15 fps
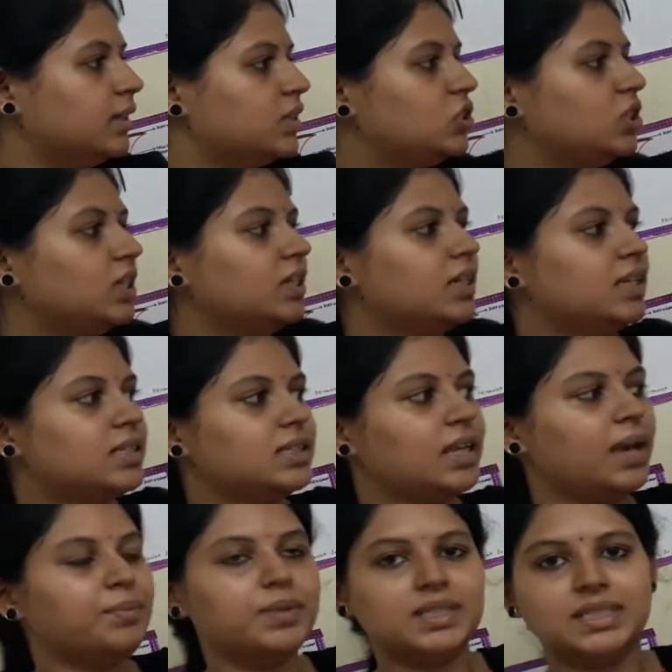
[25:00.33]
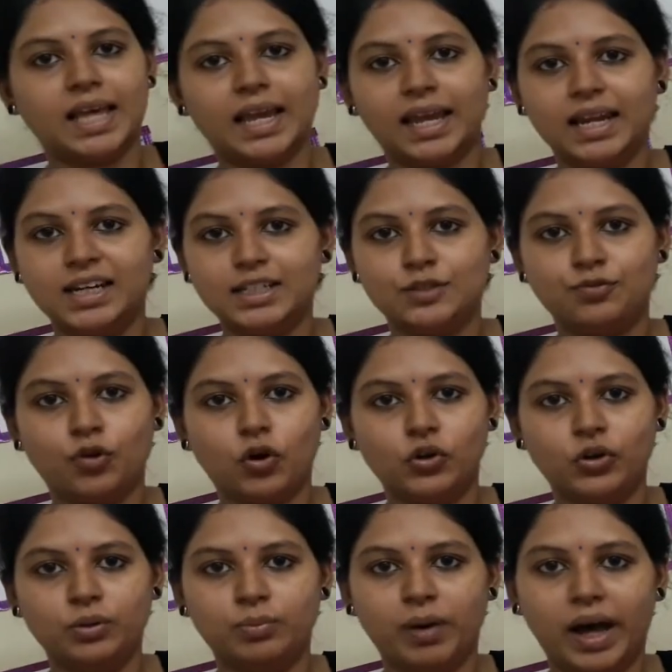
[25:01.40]
The genus name, the second is
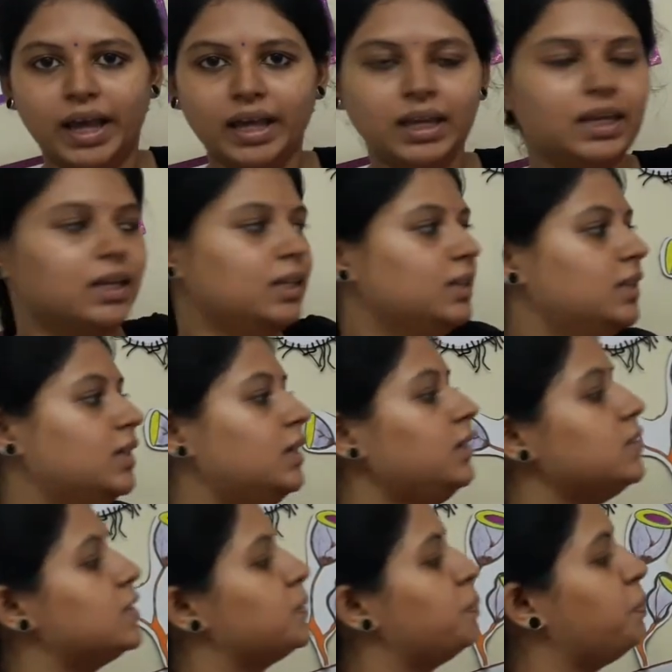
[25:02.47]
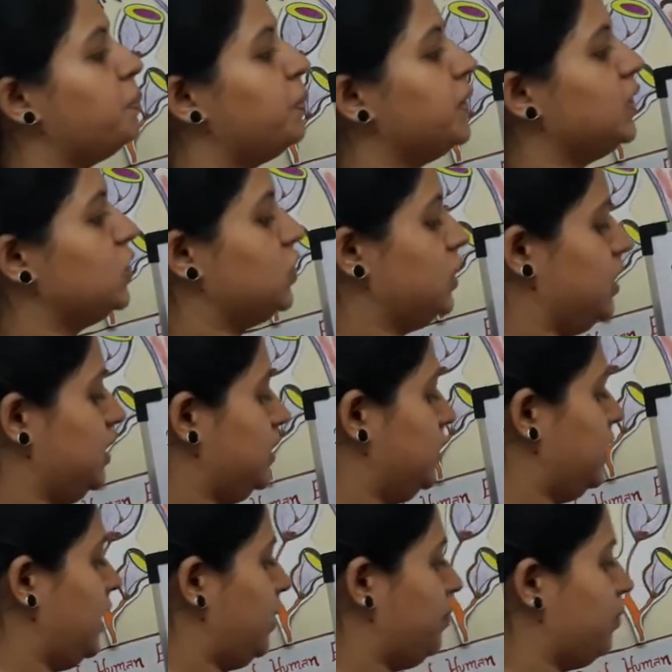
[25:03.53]
followed by the
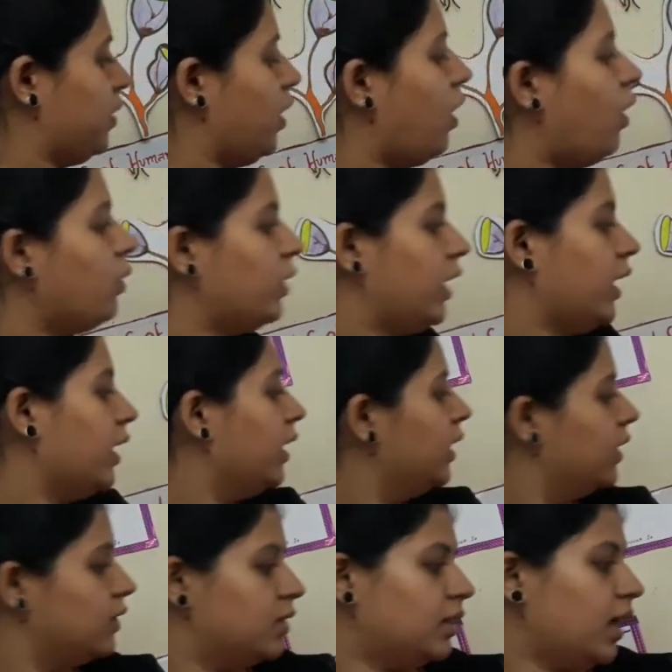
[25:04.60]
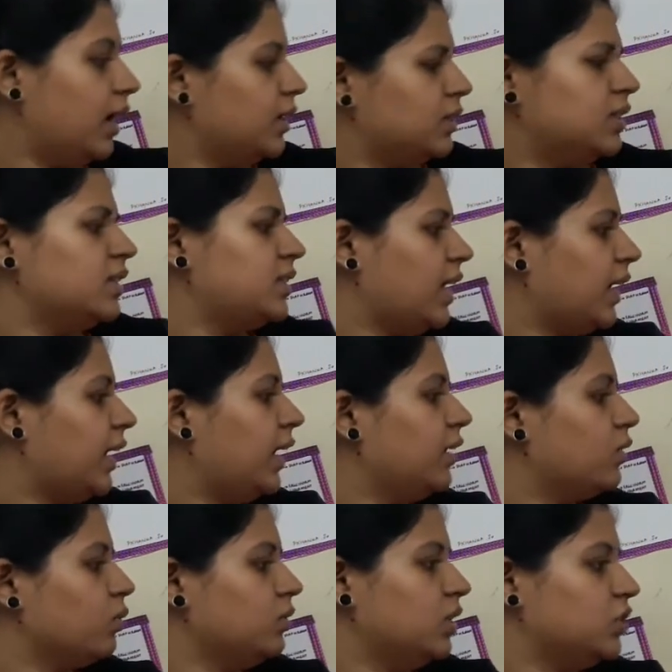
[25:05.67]
species name. Okay, so that is the
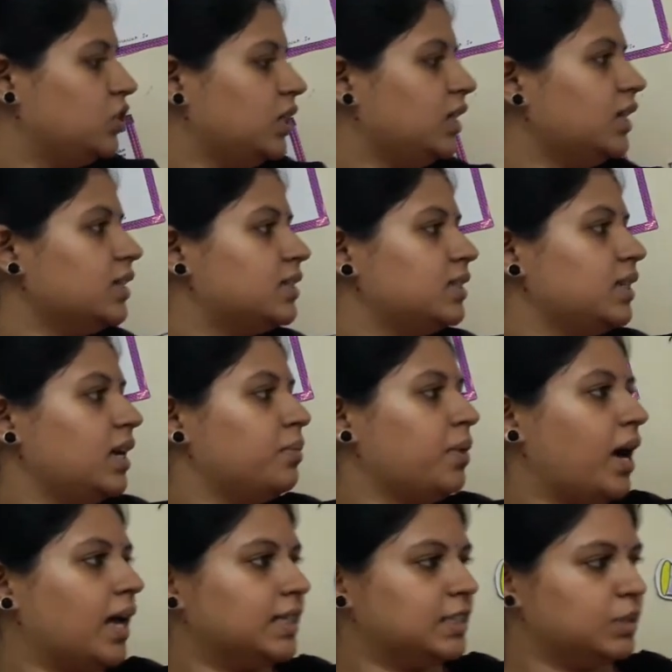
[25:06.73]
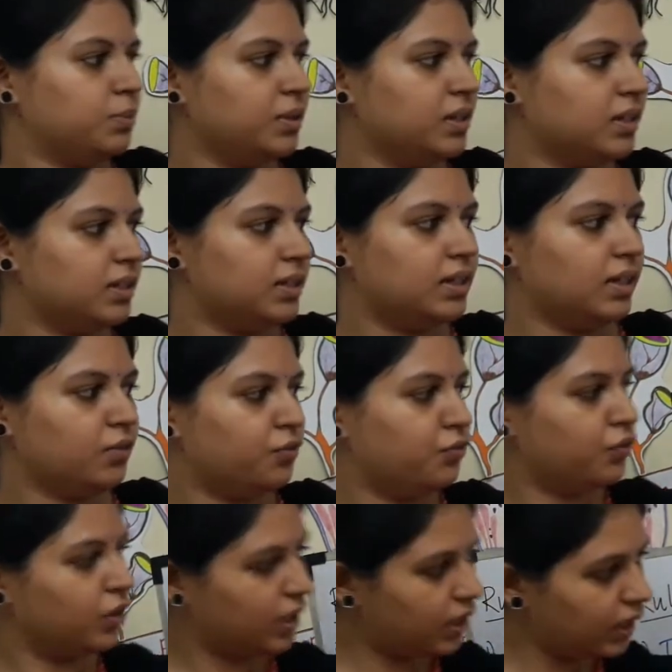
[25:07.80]
second rule. The genus name has to be written
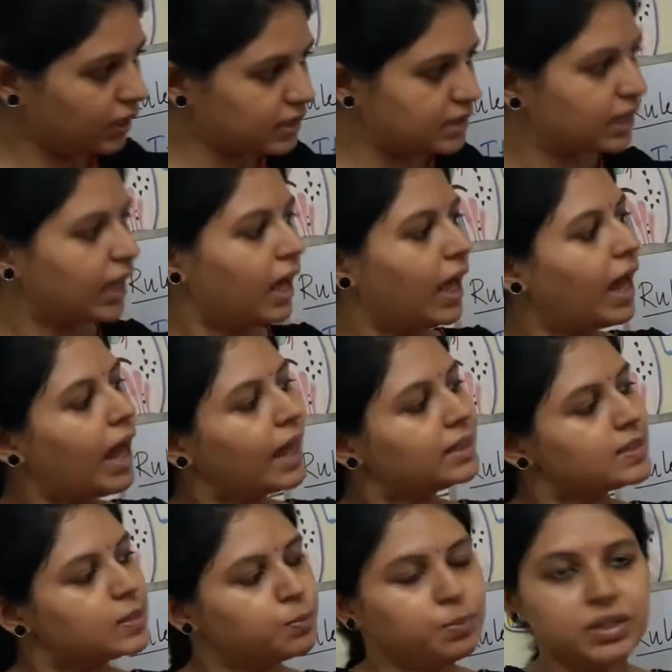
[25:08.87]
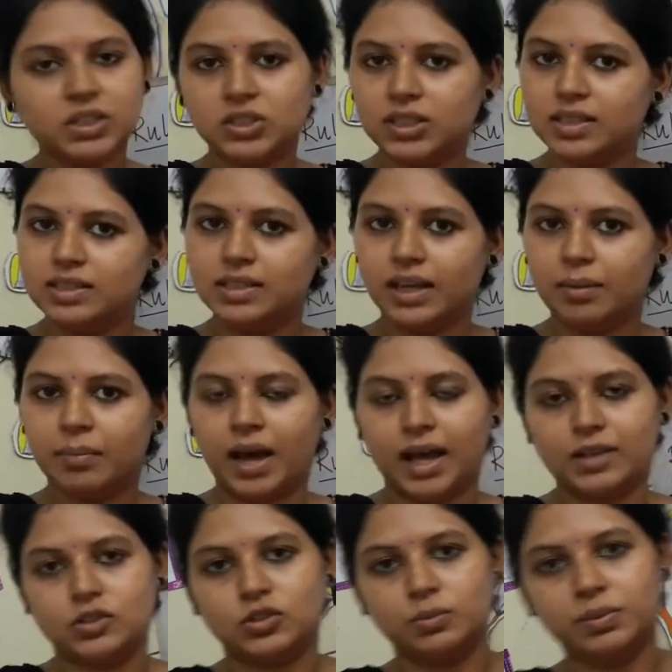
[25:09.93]
first and the species name
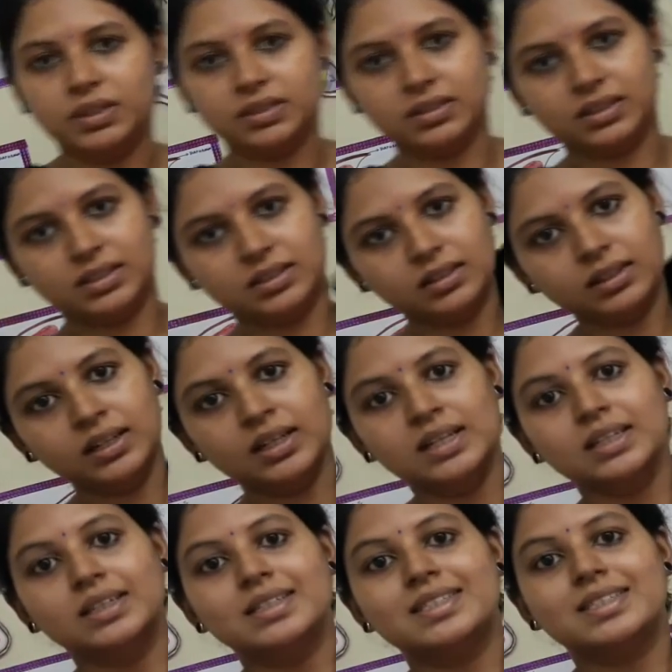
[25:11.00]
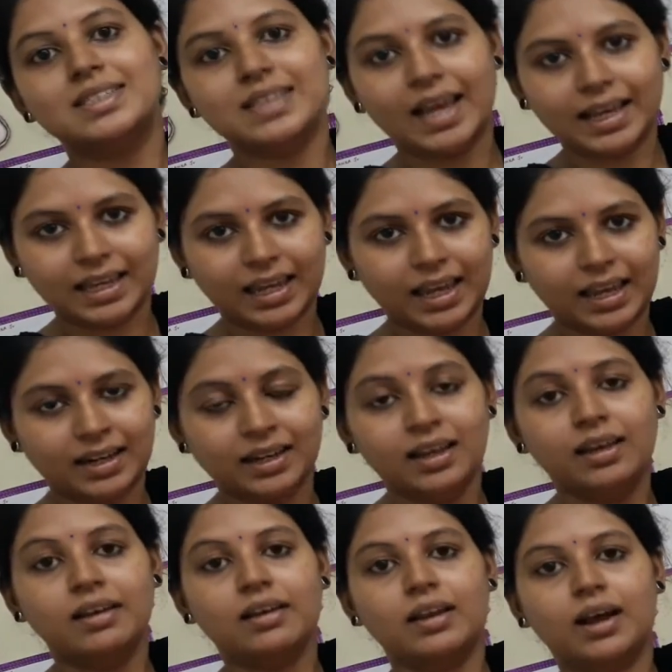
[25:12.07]
has to be written second.
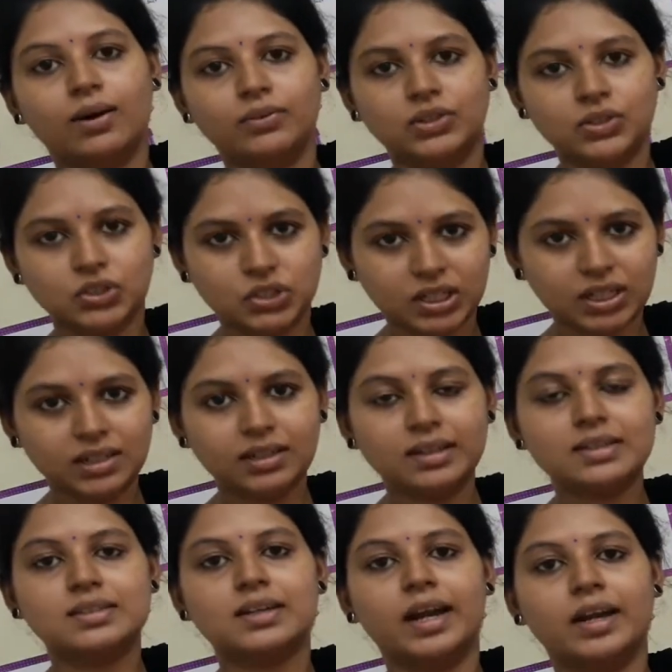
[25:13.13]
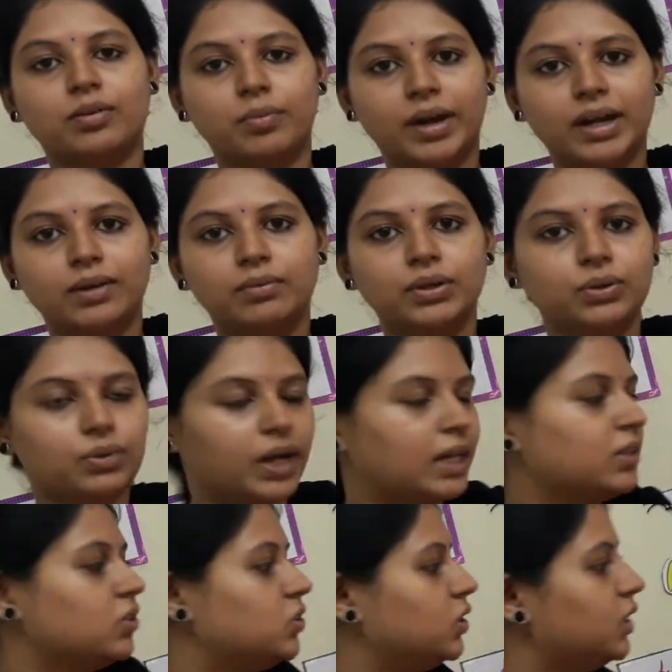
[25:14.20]
Now the genus, right, whenever you
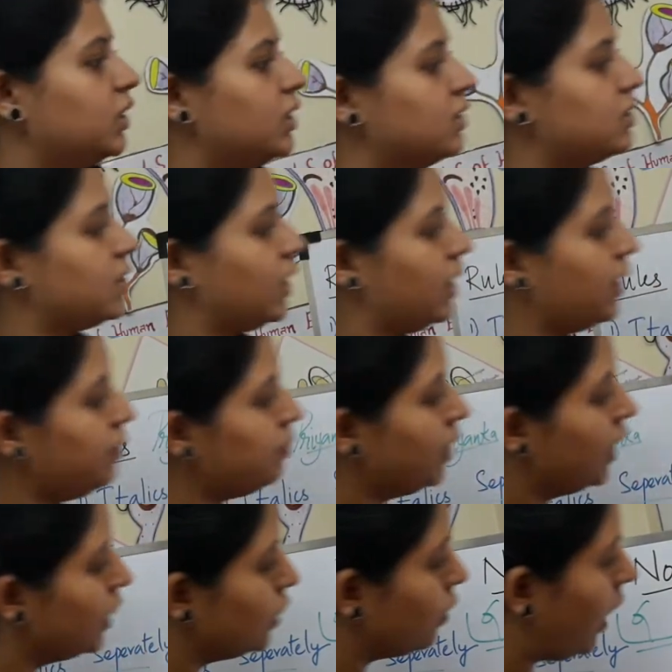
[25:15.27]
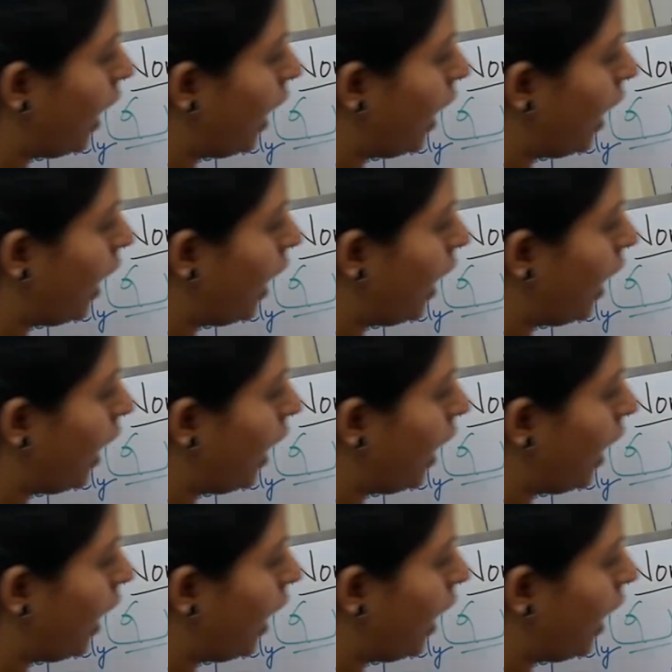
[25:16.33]
write the genus name, you